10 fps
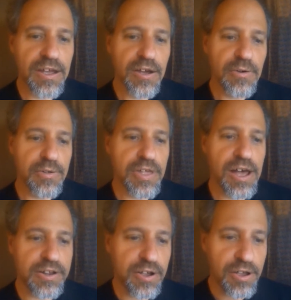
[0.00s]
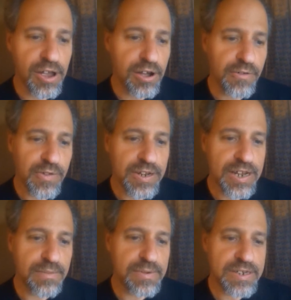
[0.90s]
without going over the 10%
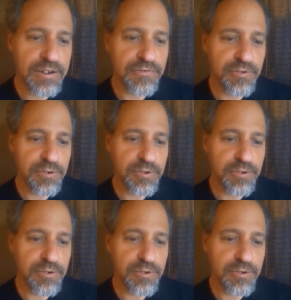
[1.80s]
rule?